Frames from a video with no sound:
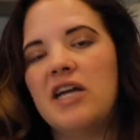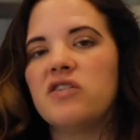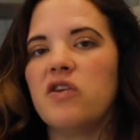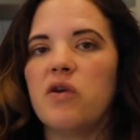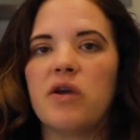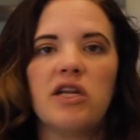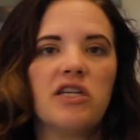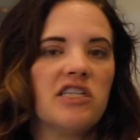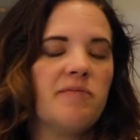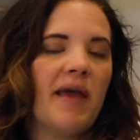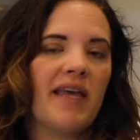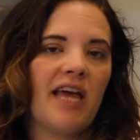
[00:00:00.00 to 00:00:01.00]
so you can
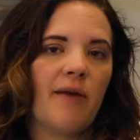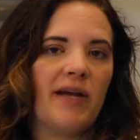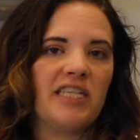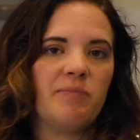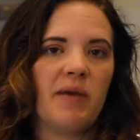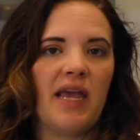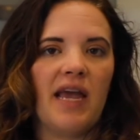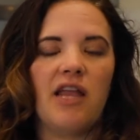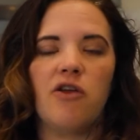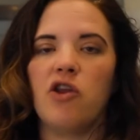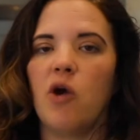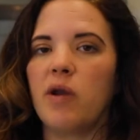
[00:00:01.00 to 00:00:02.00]
just make that recipe
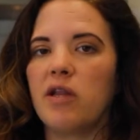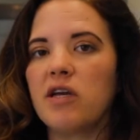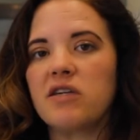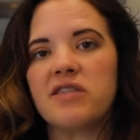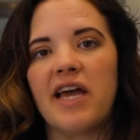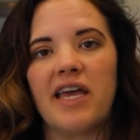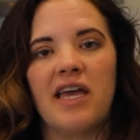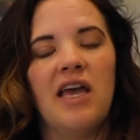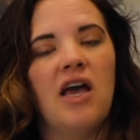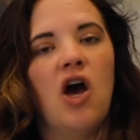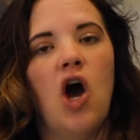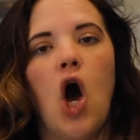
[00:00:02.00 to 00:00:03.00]
and you know what it looks like
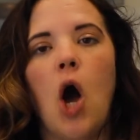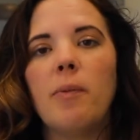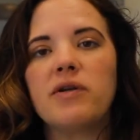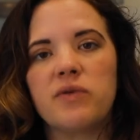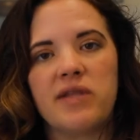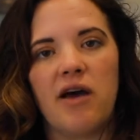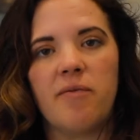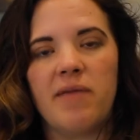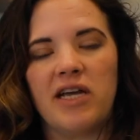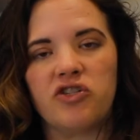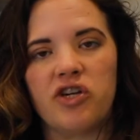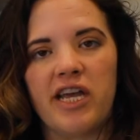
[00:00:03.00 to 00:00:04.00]
almost without
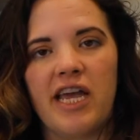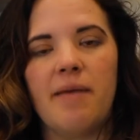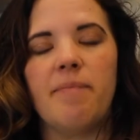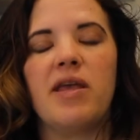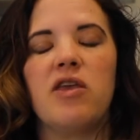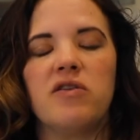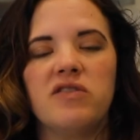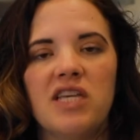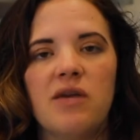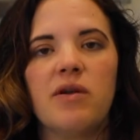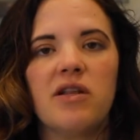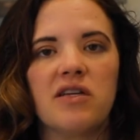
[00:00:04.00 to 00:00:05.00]
measuring it, but you
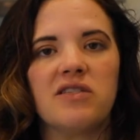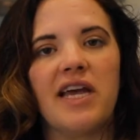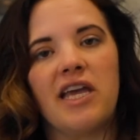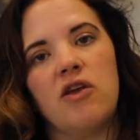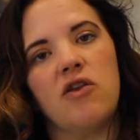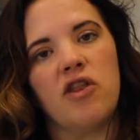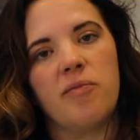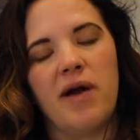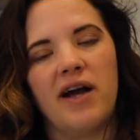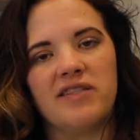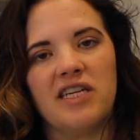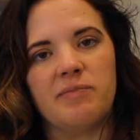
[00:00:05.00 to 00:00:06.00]
see what it looks like, you know the
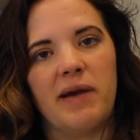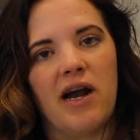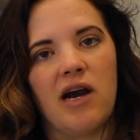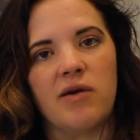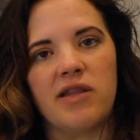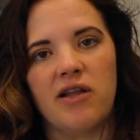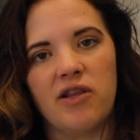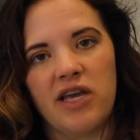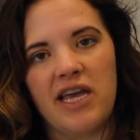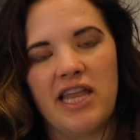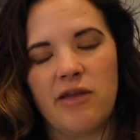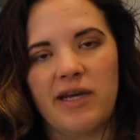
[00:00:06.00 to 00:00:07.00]
process by heart without
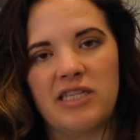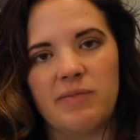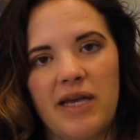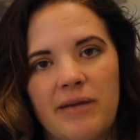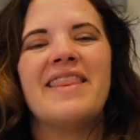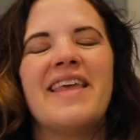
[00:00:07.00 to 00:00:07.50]
looking at the recipe.